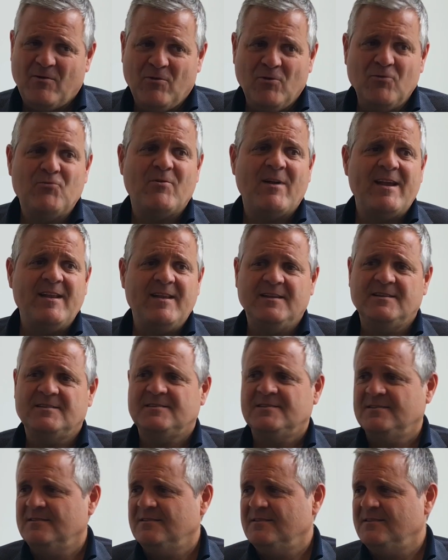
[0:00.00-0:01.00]
good
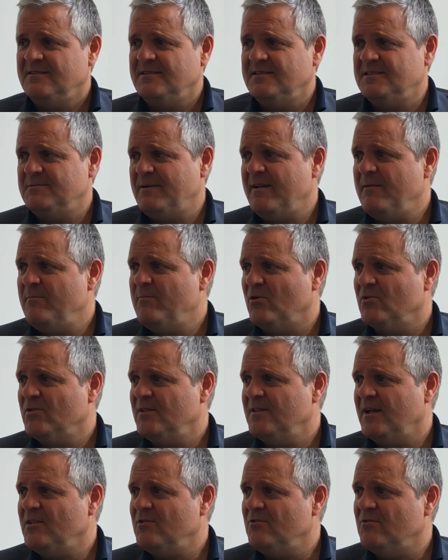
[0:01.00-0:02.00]
trainings, it's very
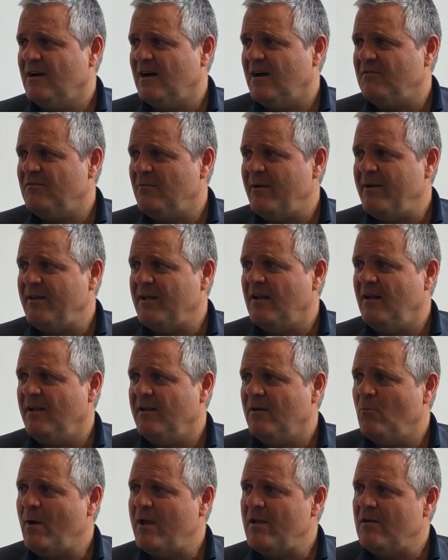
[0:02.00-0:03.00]
important that you have a very
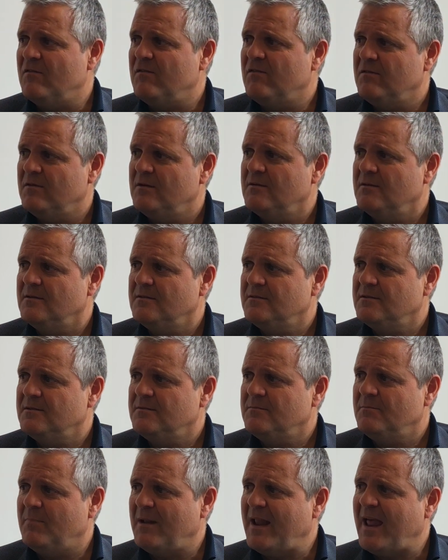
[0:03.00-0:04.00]
clear way of
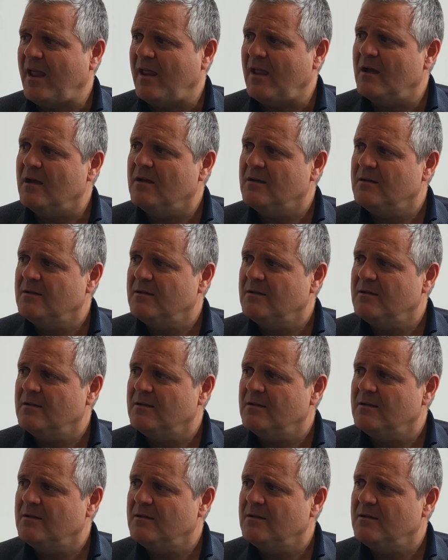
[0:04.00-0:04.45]
playing.